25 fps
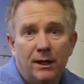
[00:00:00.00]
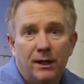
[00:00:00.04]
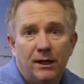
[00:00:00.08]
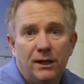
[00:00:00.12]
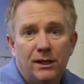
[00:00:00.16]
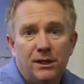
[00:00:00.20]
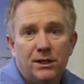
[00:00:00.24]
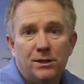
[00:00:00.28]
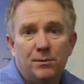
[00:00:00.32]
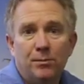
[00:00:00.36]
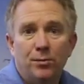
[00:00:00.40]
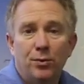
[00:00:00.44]

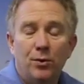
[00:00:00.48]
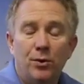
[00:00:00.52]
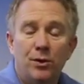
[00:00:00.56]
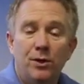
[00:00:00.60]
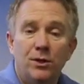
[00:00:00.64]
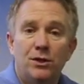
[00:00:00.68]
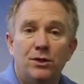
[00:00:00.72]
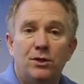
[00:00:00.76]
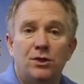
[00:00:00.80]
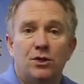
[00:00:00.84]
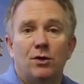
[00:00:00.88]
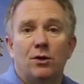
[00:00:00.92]
It's
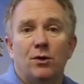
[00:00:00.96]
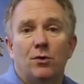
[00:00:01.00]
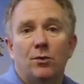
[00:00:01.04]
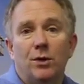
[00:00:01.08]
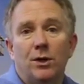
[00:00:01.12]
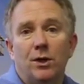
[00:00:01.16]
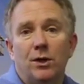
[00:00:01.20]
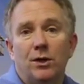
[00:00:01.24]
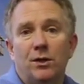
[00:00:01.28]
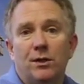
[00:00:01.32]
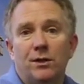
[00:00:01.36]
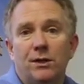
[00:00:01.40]
important you start
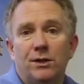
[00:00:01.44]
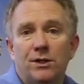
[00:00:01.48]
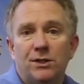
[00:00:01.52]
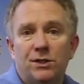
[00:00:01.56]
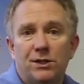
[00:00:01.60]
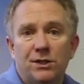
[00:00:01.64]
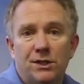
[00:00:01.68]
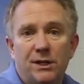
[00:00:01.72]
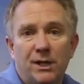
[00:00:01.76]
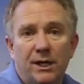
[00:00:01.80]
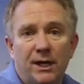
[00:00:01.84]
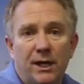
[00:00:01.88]
working on this
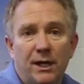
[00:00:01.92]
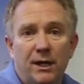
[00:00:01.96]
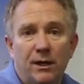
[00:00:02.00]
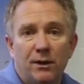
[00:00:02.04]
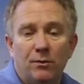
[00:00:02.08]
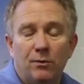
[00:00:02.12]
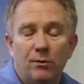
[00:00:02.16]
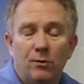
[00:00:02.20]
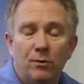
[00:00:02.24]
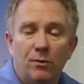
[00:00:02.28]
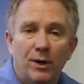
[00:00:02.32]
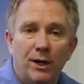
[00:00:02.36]
today,
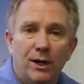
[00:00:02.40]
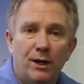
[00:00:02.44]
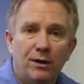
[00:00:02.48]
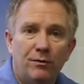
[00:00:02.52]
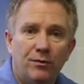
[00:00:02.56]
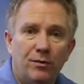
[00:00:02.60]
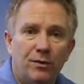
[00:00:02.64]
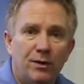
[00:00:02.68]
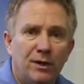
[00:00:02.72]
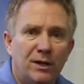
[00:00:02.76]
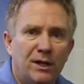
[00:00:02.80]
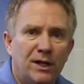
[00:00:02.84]
and waiting
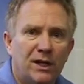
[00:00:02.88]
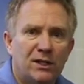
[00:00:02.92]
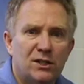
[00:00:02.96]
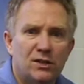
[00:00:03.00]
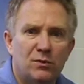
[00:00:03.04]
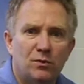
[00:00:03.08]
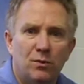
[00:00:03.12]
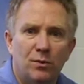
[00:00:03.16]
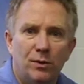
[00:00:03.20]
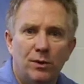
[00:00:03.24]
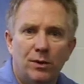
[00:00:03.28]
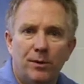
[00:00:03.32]
for the
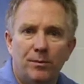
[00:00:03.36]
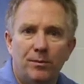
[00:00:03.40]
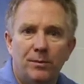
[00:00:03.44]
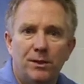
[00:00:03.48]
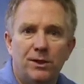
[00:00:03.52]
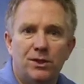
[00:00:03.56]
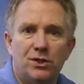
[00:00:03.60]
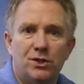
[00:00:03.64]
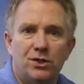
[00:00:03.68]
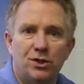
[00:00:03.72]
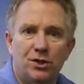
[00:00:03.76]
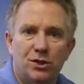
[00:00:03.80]
next worm
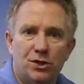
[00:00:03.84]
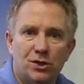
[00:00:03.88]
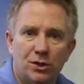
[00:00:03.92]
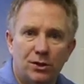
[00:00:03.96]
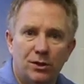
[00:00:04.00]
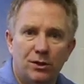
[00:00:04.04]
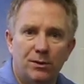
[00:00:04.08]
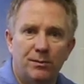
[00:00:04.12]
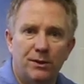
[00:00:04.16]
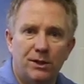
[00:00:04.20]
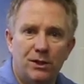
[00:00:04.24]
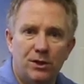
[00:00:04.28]
is just
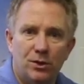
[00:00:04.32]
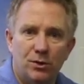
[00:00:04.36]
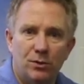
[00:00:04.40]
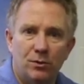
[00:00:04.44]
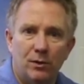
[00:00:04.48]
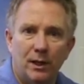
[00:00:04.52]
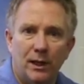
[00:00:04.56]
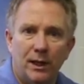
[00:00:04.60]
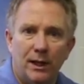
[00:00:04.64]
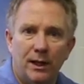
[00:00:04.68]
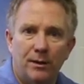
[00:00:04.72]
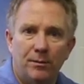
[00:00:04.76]
going to be too
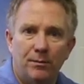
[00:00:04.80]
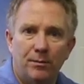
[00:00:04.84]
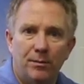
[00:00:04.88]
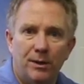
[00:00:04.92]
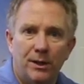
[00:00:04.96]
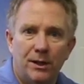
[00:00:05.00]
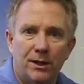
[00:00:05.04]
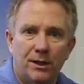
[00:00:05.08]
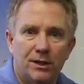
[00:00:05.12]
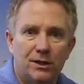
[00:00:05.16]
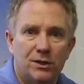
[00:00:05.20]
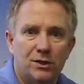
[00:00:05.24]
late,
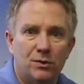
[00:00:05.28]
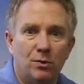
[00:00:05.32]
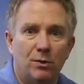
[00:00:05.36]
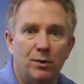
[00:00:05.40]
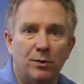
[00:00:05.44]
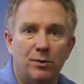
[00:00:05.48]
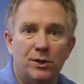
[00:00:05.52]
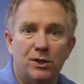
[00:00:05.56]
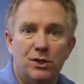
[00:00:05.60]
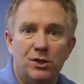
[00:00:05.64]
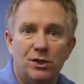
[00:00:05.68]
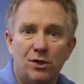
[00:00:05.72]
because
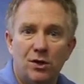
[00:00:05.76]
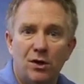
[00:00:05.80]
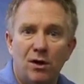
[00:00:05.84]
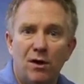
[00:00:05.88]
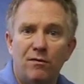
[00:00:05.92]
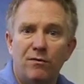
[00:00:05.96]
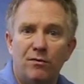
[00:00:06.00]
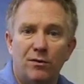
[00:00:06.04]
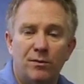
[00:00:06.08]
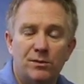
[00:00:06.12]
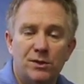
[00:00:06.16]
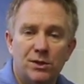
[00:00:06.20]
what we saw
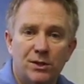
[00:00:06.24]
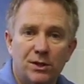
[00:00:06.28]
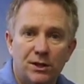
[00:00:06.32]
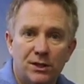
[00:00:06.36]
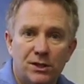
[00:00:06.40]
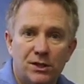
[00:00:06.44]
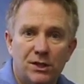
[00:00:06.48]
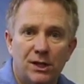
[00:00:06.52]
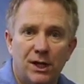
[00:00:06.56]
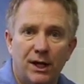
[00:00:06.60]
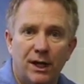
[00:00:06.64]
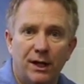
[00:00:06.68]
from
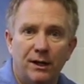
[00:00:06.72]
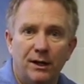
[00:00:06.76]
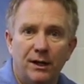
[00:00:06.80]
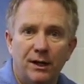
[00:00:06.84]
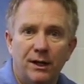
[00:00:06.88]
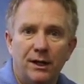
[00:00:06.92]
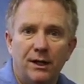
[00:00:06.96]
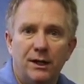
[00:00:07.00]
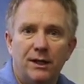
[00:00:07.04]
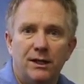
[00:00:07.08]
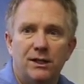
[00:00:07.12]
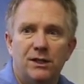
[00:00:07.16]
Stuxnet
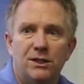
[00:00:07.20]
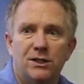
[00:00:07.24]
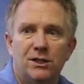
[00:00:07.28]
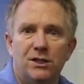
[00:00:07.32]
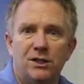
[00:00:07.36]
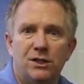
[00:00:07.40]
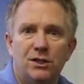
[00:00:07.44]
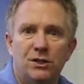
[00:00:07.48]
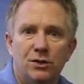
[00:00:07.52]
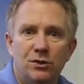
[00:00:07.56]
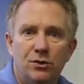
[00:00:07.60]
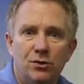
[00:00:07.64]
is
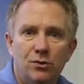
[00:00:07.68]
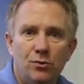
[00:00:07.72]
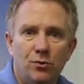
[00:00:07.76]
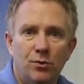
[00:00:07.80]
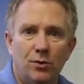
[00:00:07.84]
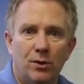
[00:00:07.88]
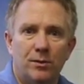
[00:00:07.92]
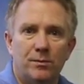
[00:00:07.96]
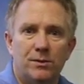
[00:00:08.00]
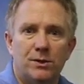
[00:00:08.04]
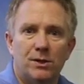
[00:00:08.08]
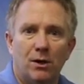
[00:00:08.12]
these new
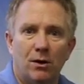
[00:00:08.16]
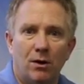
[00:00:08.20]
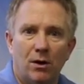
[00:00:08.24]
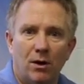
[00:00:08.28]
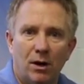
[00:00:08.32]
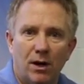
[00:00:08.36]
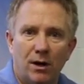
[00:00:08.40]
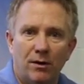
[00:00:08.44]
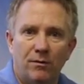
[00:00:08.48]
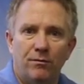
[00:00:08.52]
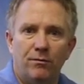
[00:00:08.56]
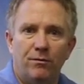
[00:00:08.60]
worms
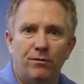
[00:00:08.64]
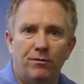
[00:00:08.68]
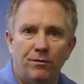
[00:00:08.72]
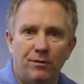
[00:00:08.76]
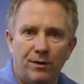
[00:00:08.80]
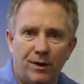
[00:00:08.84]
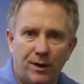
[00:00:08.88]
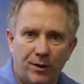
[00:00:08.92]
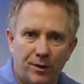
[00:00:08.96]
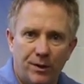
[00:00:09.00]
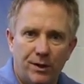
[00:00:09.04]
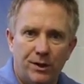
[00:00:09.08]
are
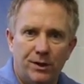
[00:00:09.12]
very